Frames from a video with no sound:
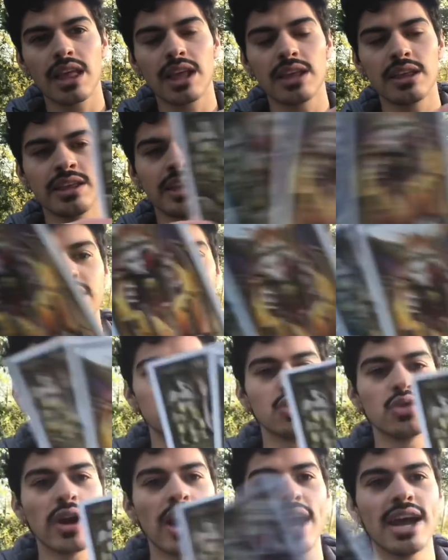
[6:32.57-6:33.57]
get this
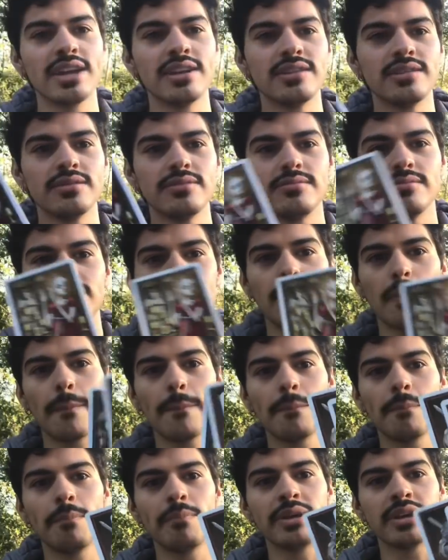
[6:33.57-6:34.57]
grand,
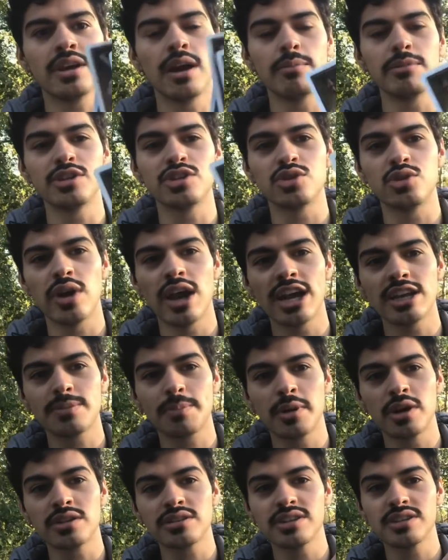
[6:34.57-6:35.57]
become this grand
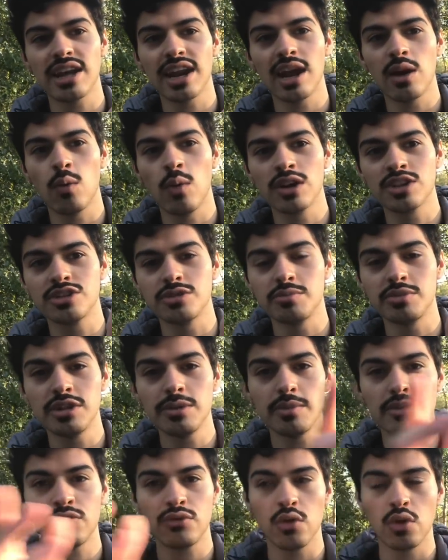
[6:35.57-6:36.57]
person that I want to be
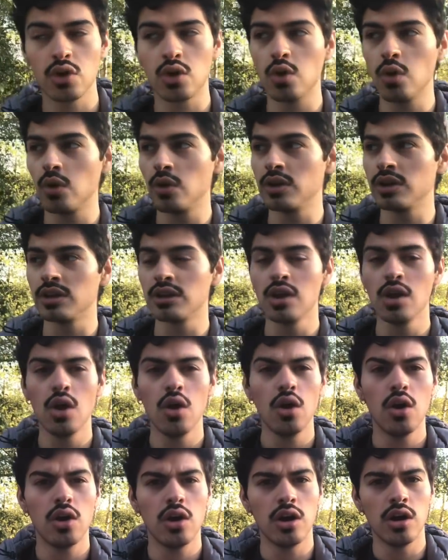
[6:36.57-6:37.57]
before going
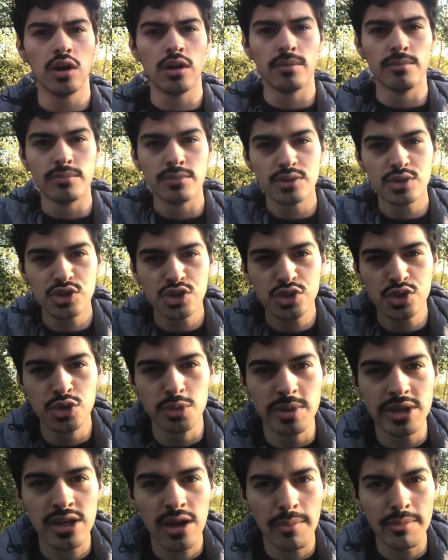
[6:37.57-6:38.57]
um, to
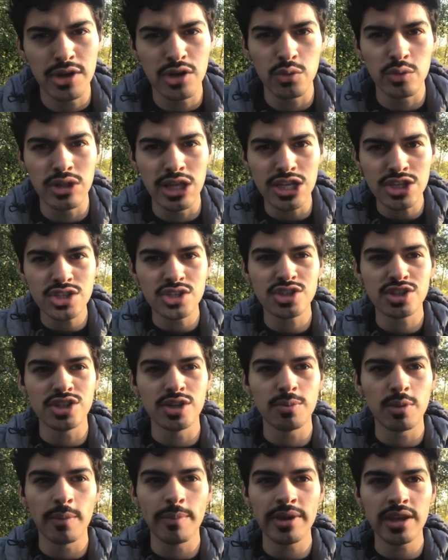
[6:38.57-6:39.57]
become in a
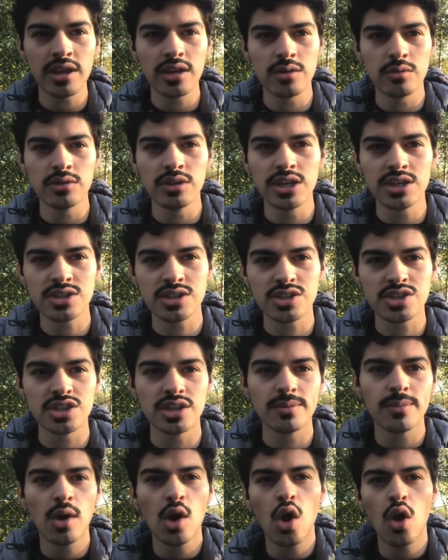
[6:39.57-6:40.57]
relationship or being in a
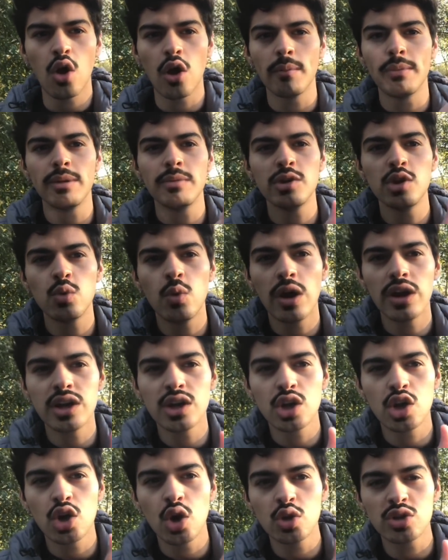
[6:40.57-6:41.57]
relationship or maybe you wanted
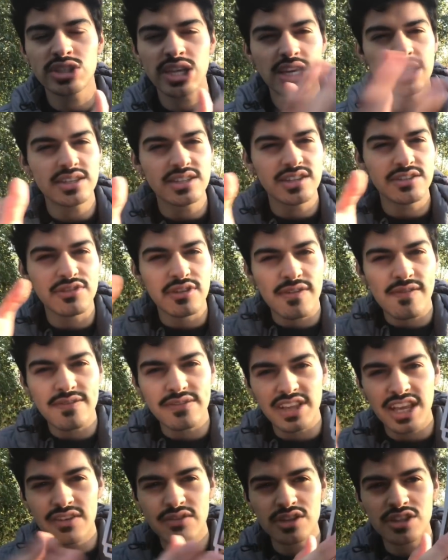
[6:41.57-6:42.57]
to go taste different
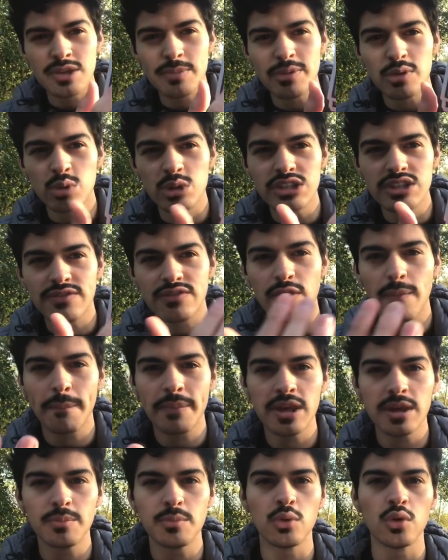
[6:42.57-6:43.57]
flavors and be with different
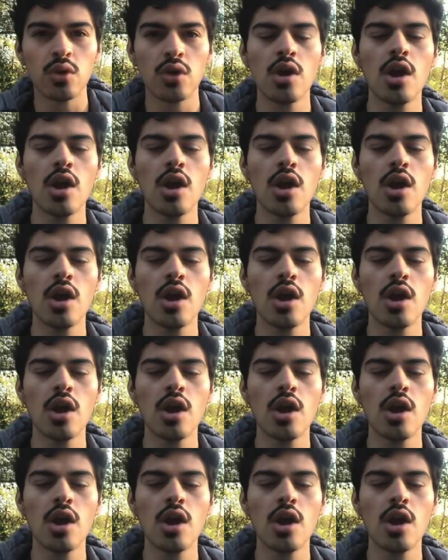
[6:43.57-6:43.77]
people